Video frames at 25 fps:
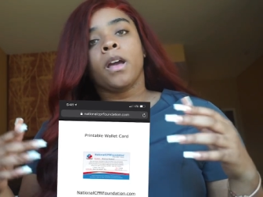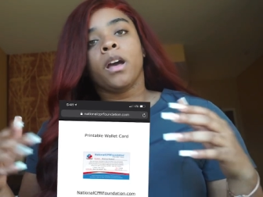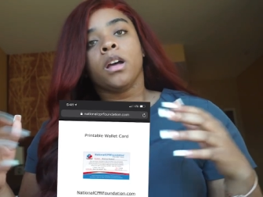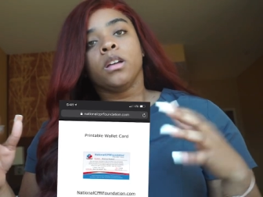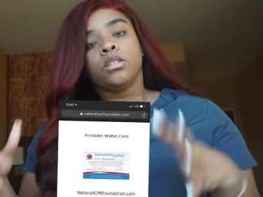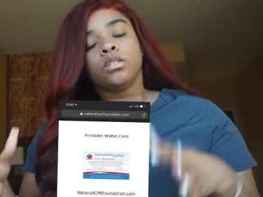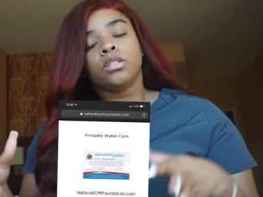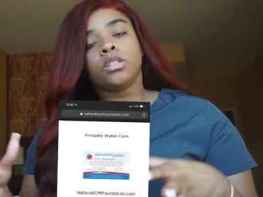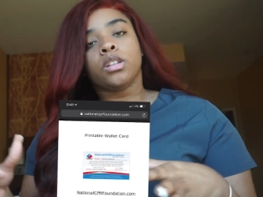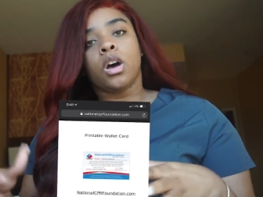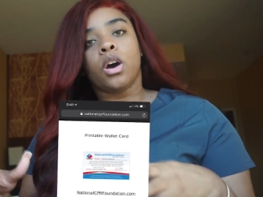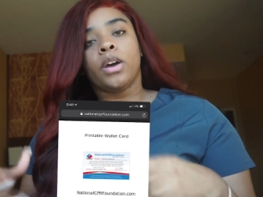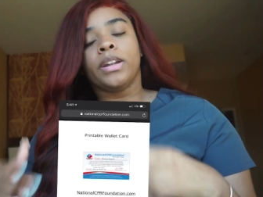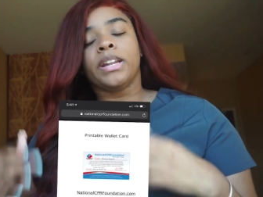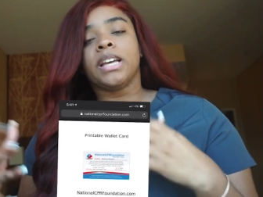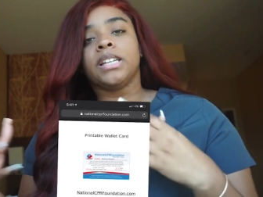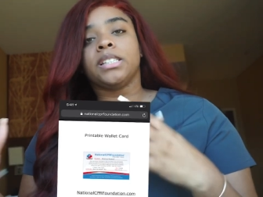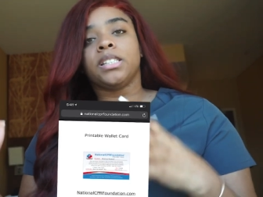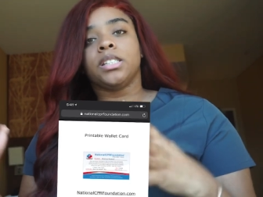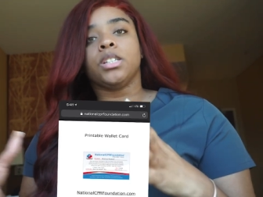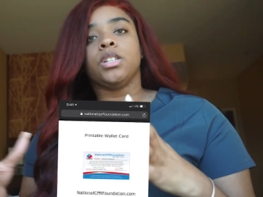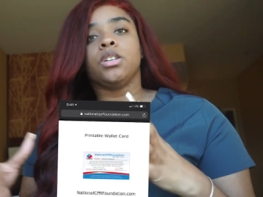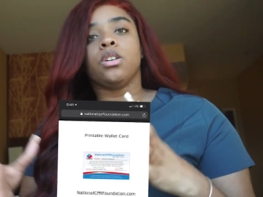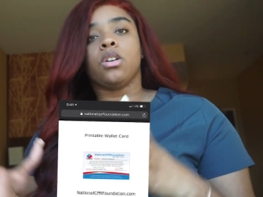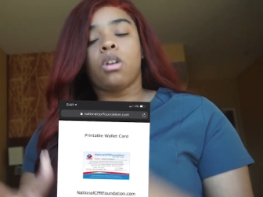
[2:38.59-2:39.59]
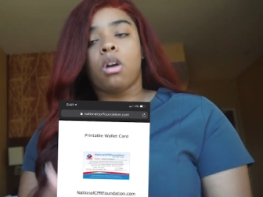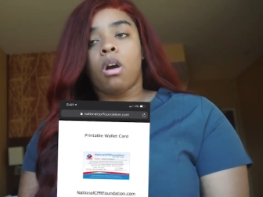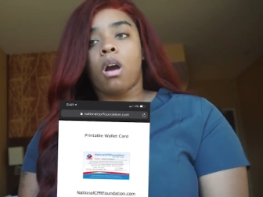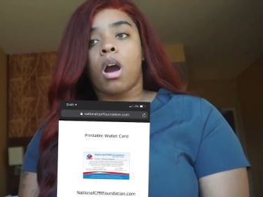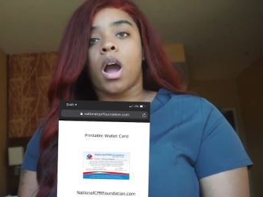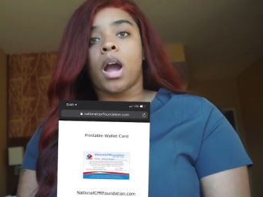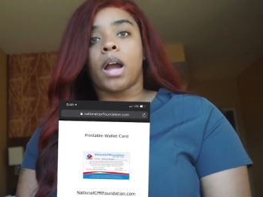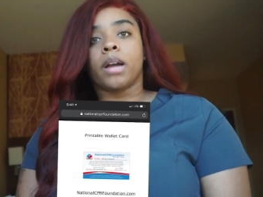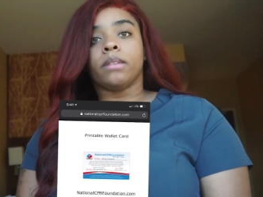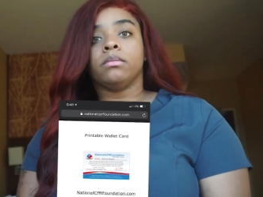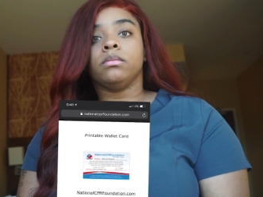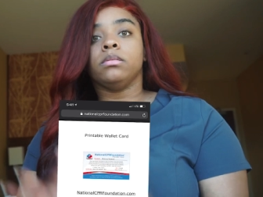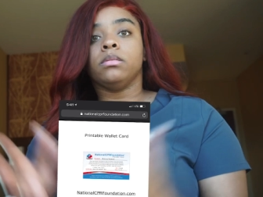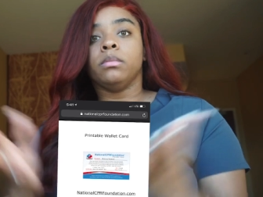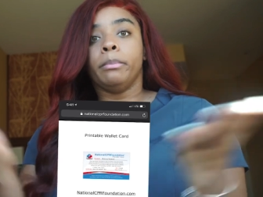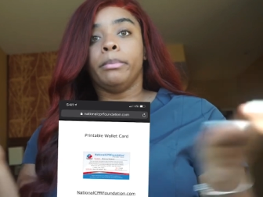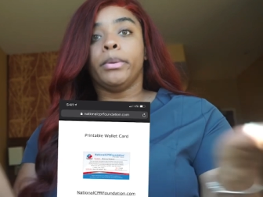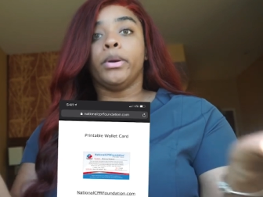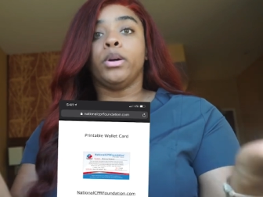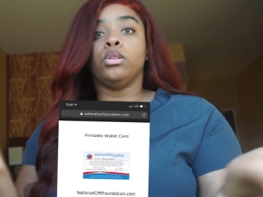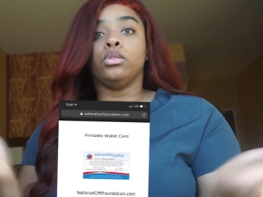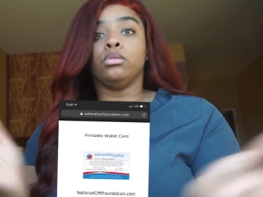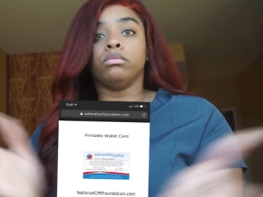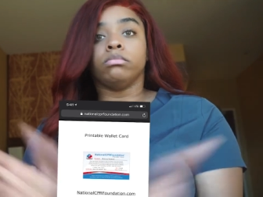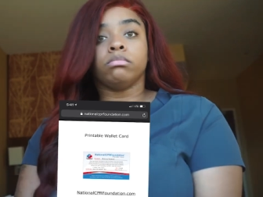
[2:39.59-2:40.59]
So, and that's in your car.
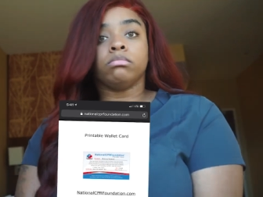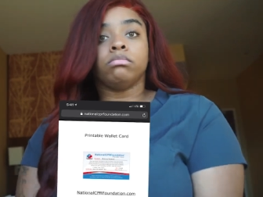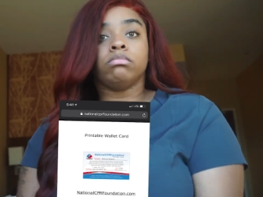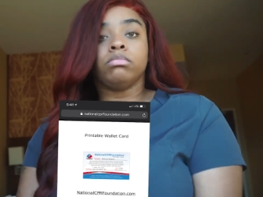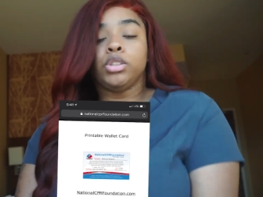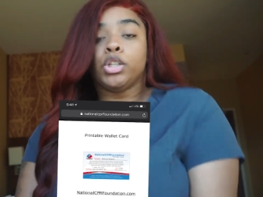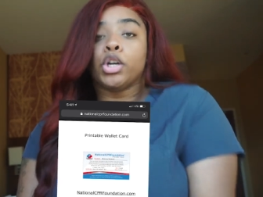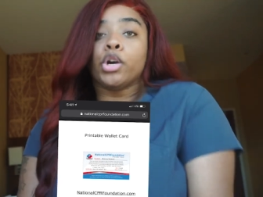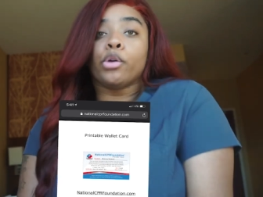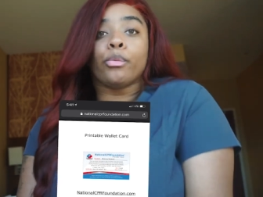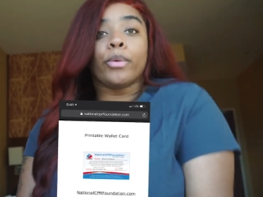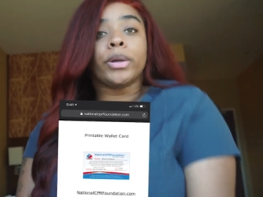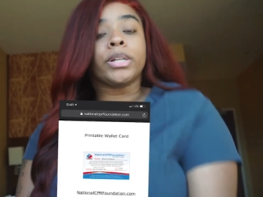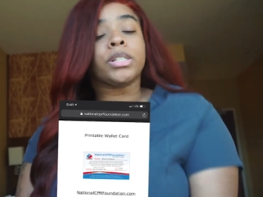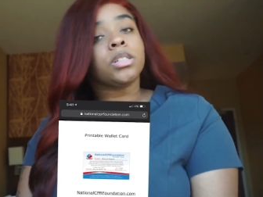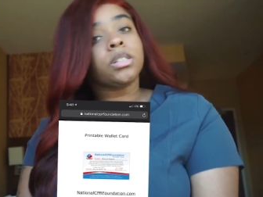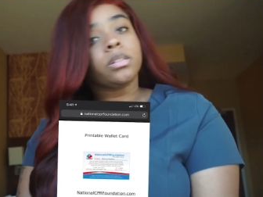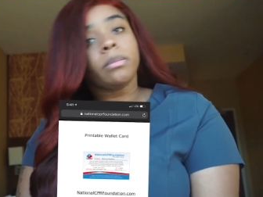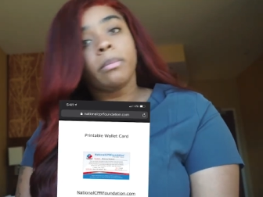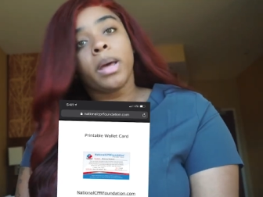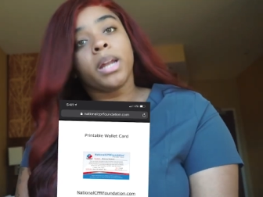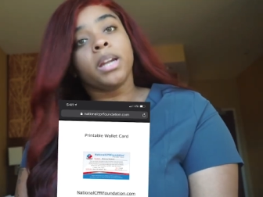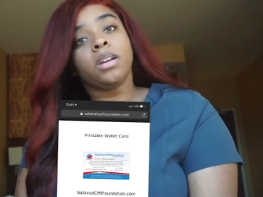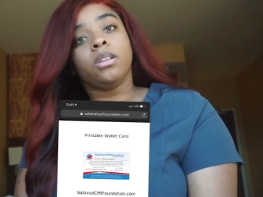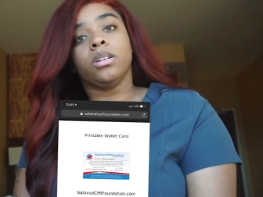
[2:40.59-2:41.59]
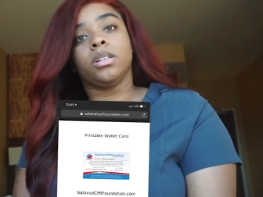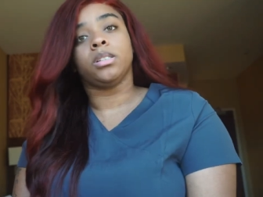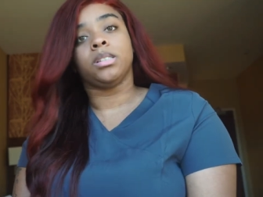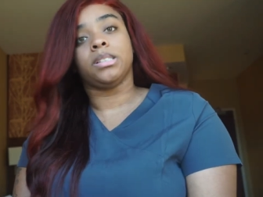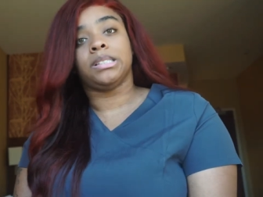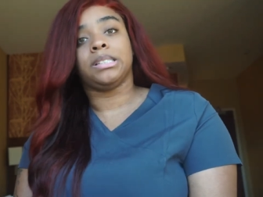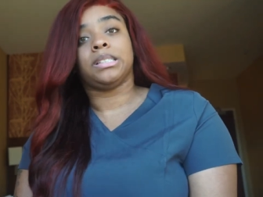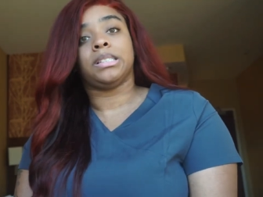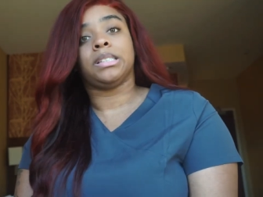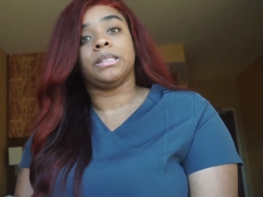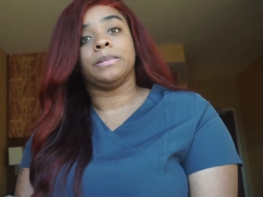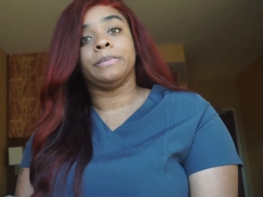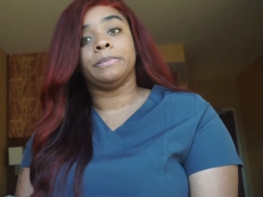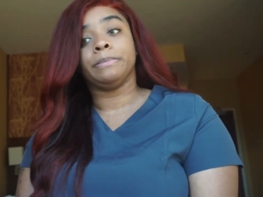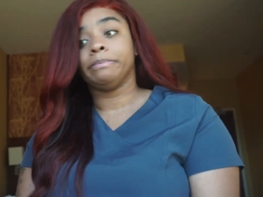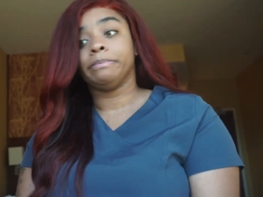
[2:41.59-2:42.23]
Boom, you're a registered medical assistant.